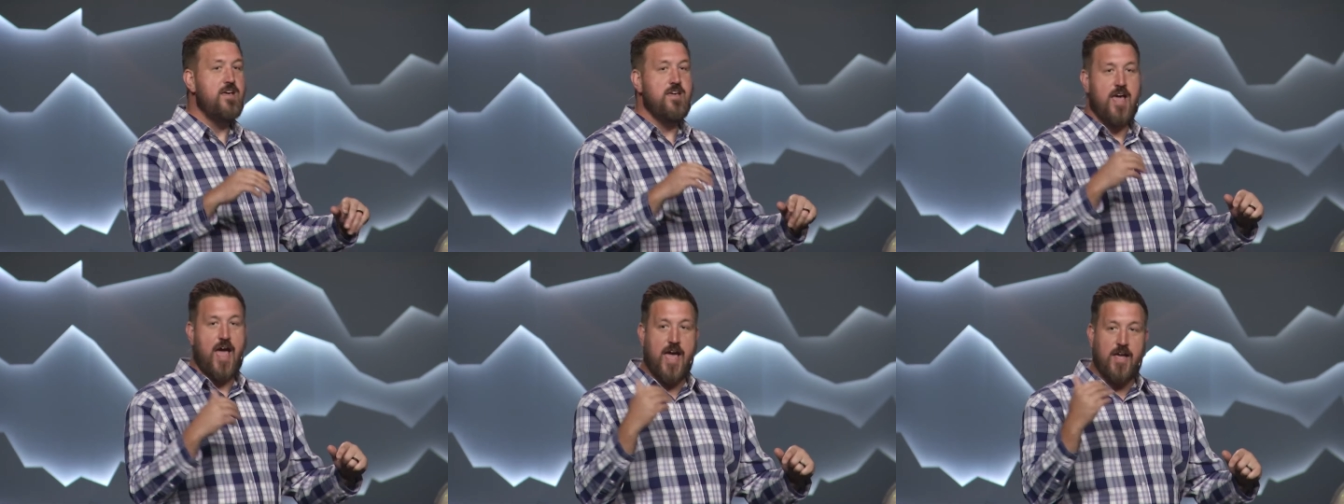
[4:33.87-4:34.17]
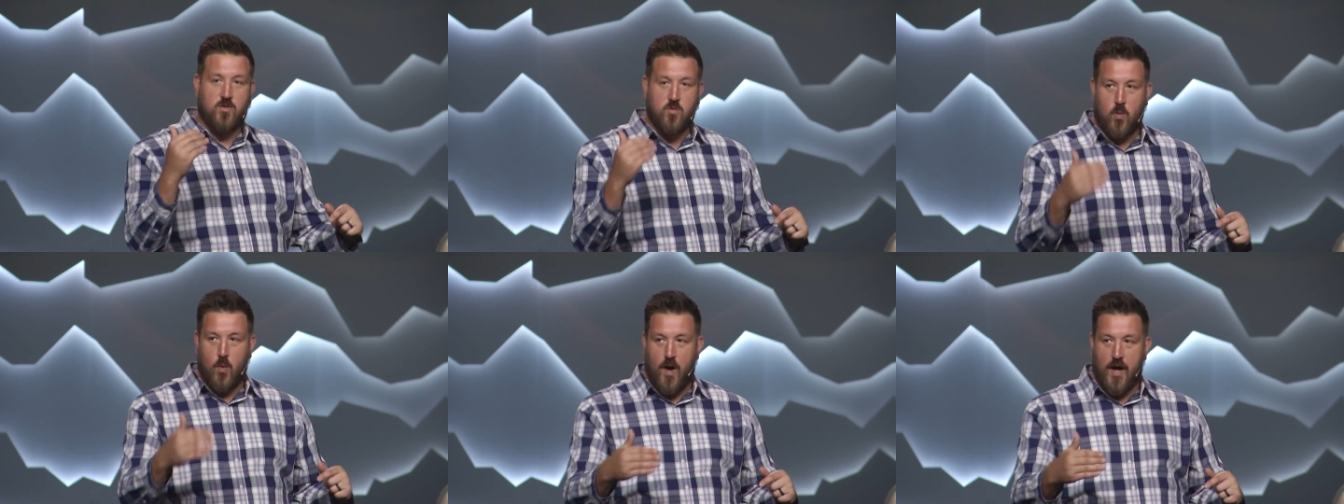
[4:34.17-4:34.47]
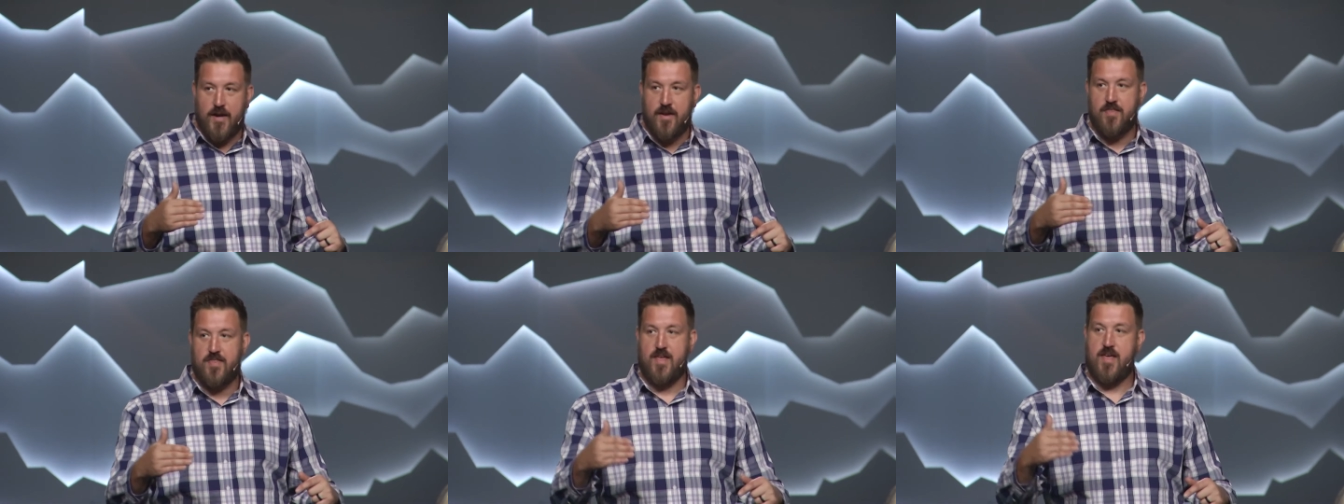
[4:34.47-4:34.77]
And one
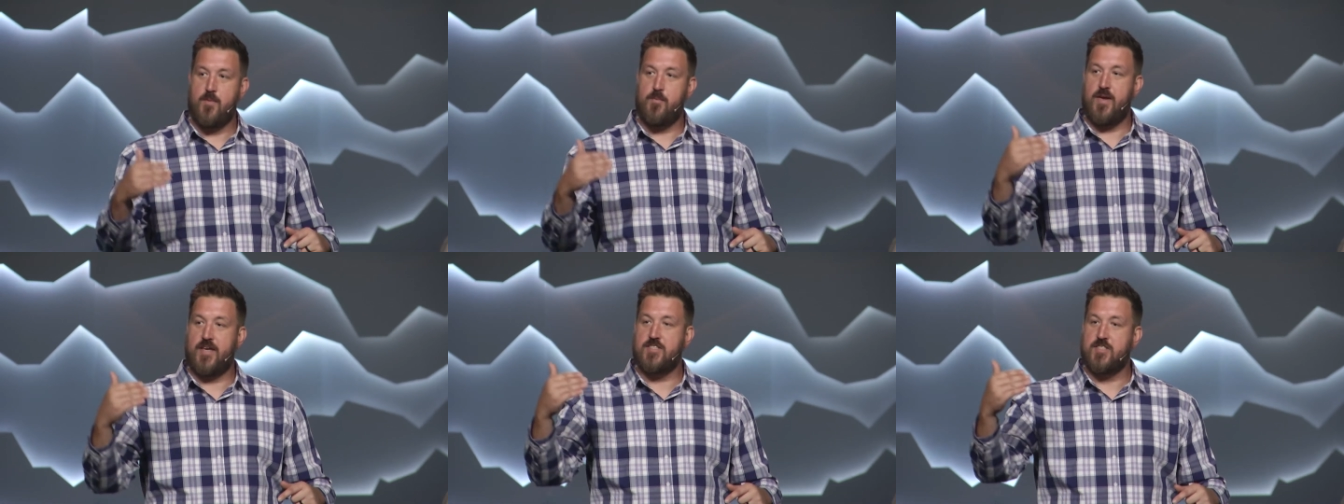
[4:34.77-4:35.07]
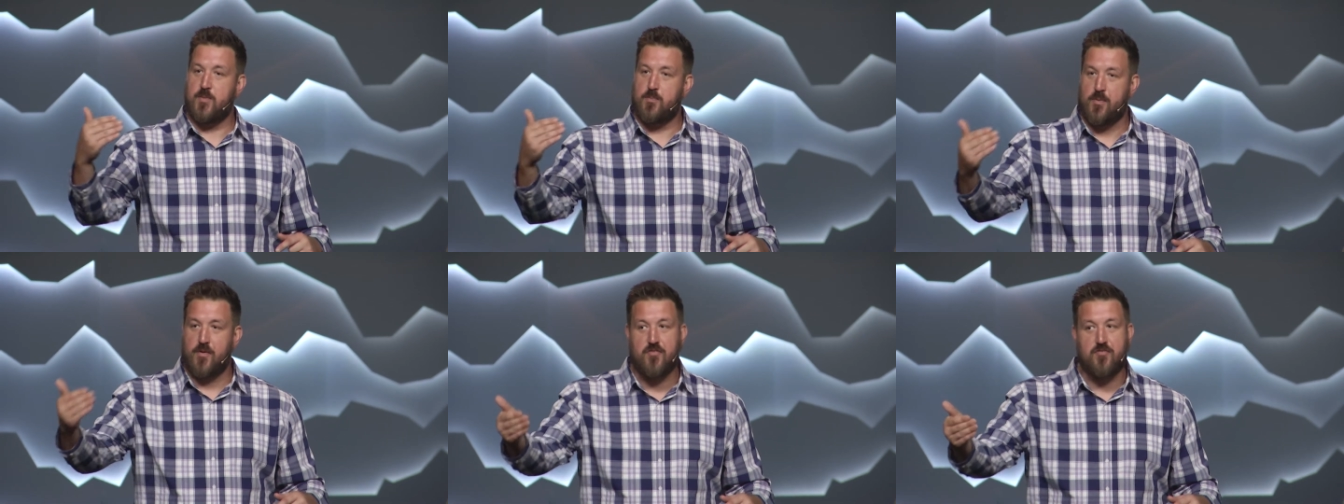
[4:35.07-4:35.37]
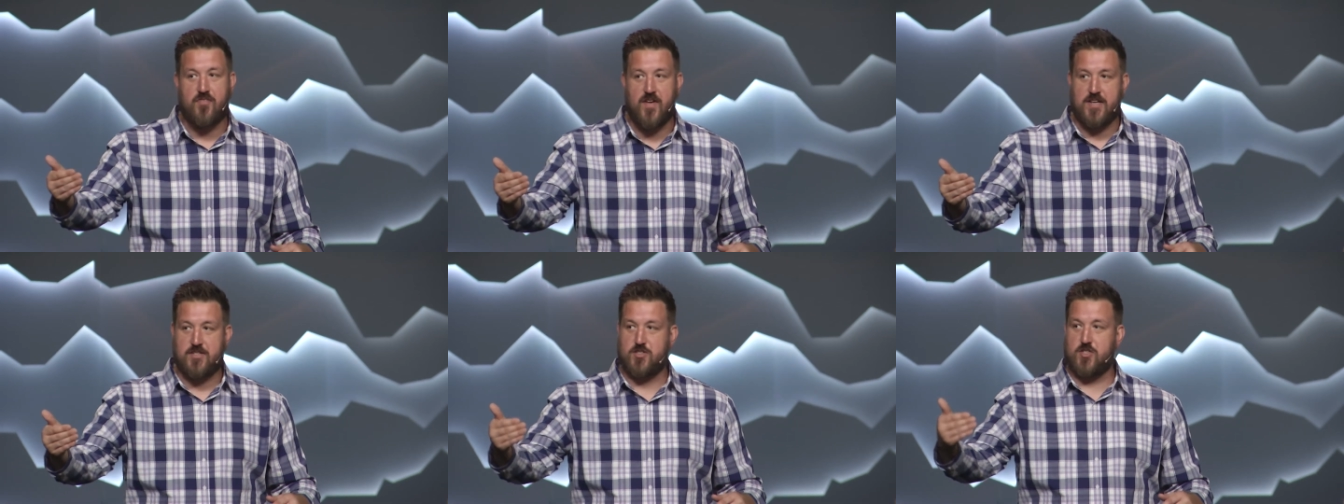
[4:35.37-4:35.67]
of them is a
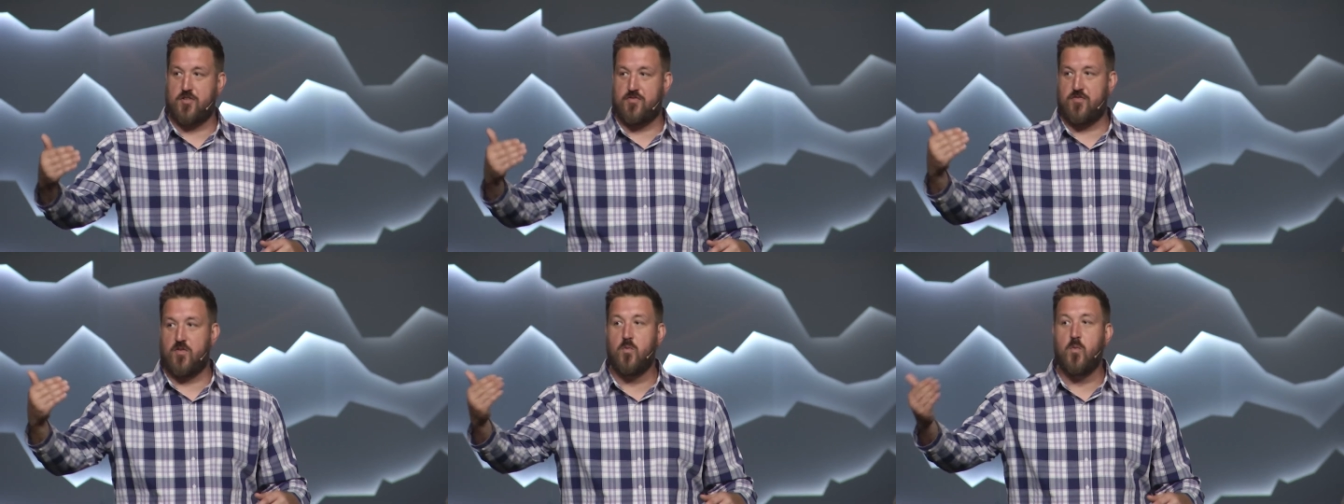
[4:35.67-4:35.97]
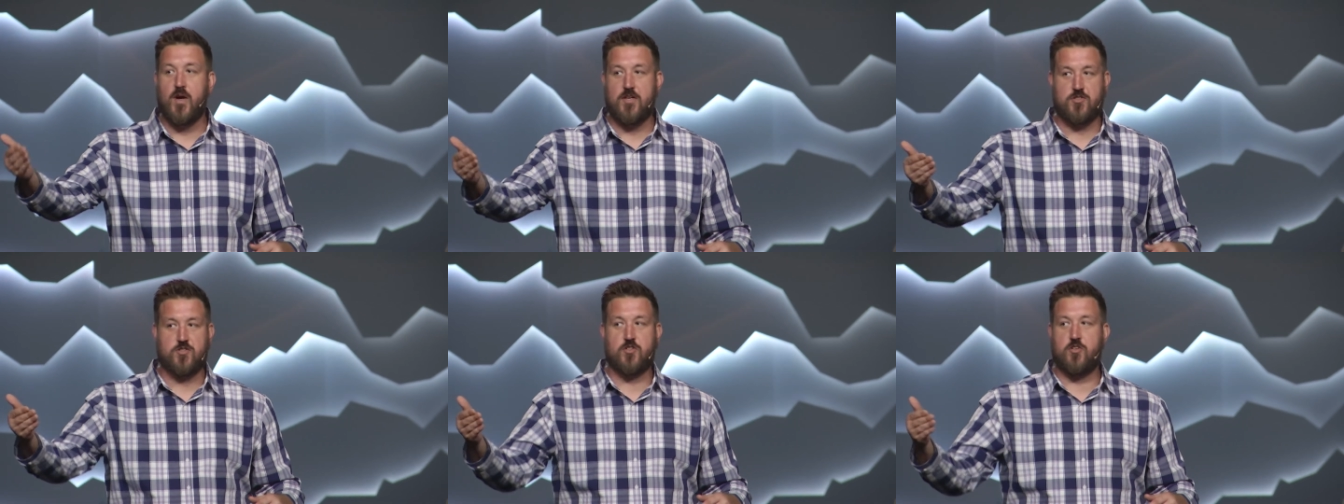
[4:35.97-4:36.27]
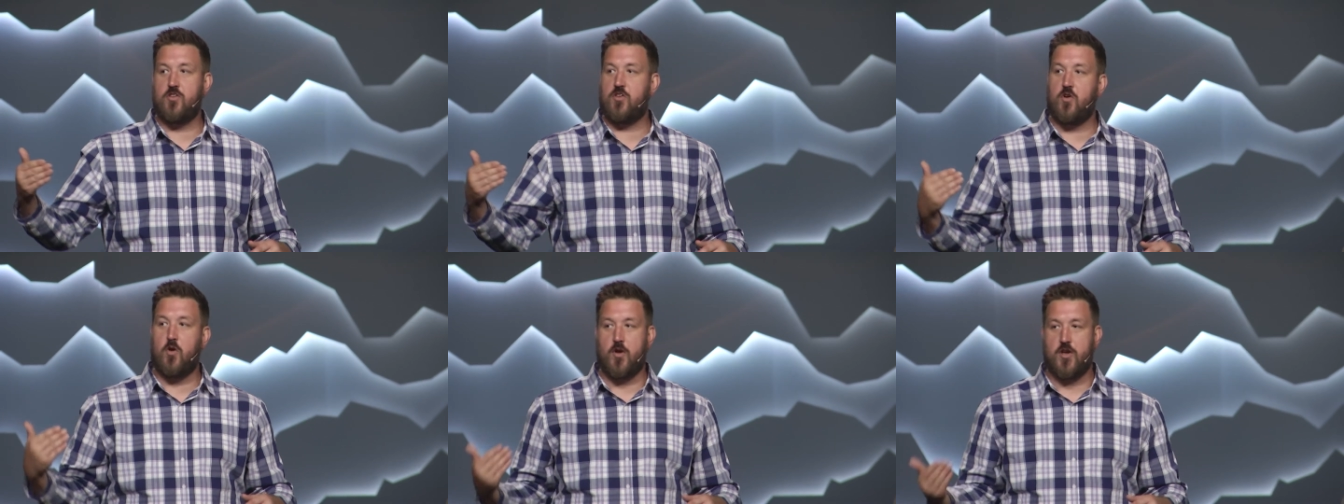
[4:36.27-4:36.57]
professor from Western
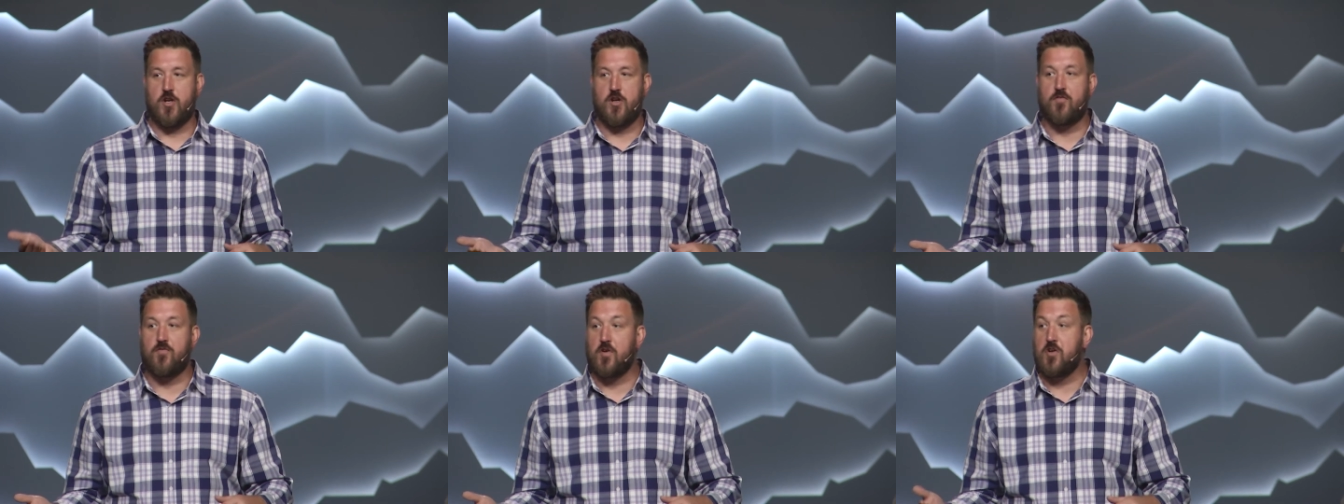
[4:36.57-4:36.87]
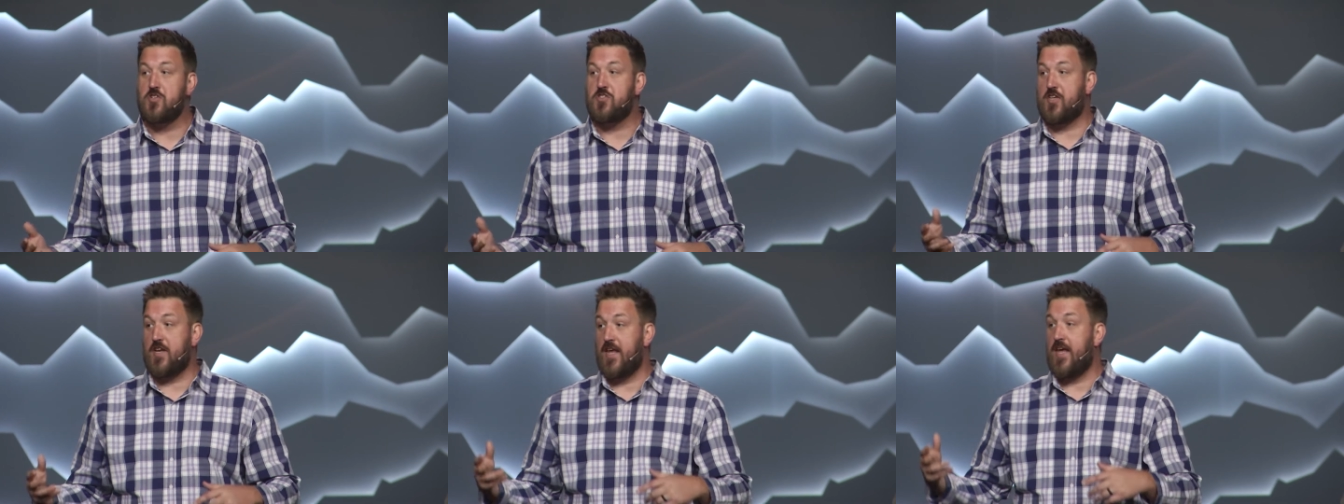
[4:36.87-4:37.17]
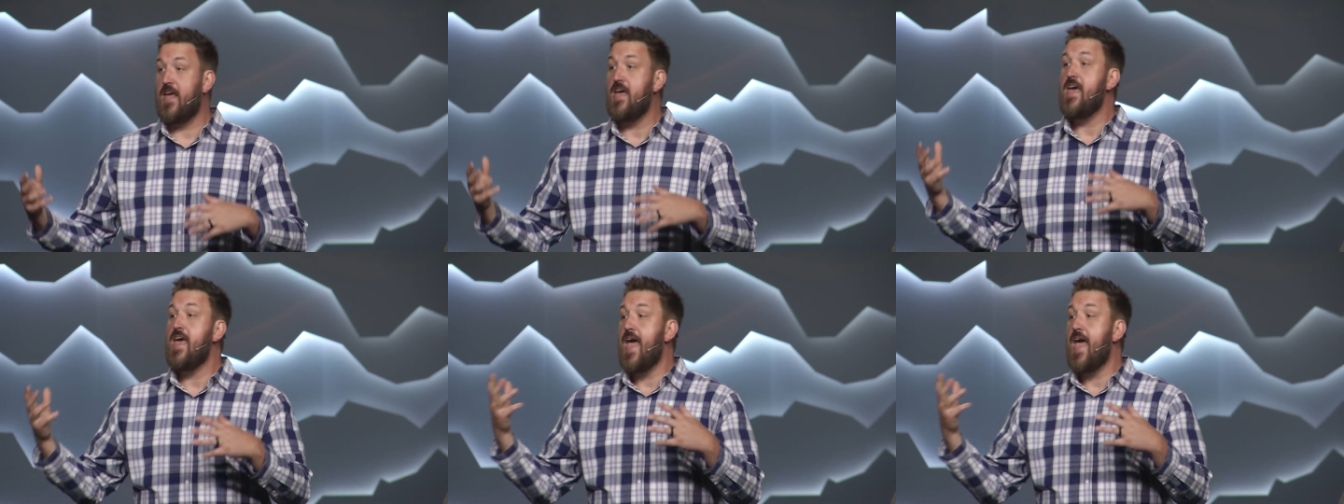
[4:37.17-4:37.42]
Illinois University.